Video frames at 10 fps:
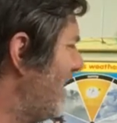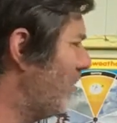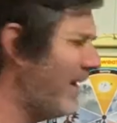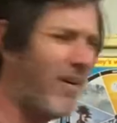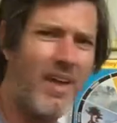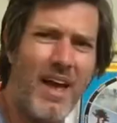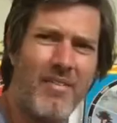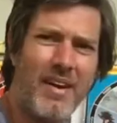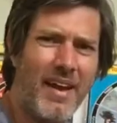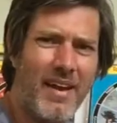We don't have an
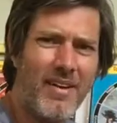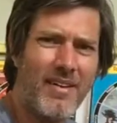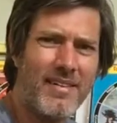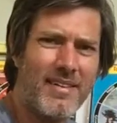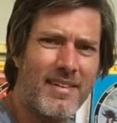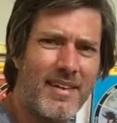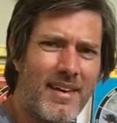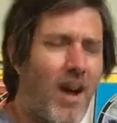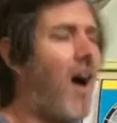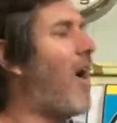Arison.
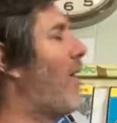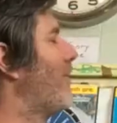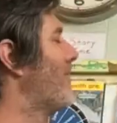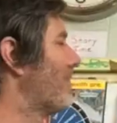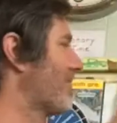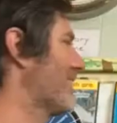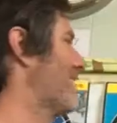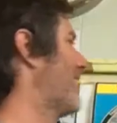Oh, you're